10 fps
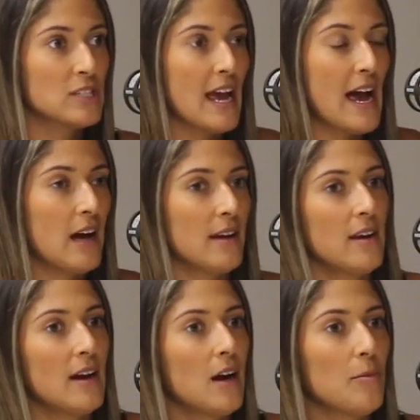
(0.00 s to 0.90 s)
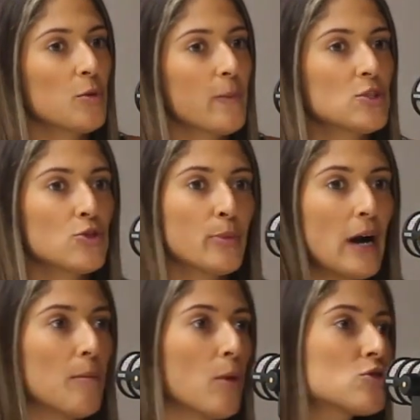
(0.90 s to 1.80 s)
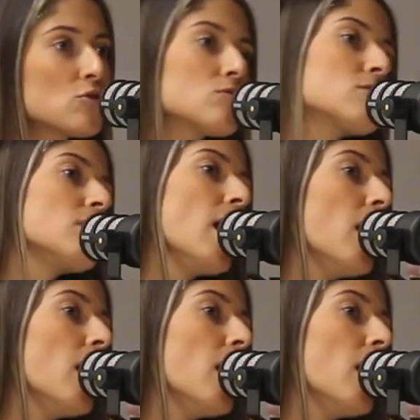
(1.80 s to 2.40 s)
down. It'll be 2-part modules.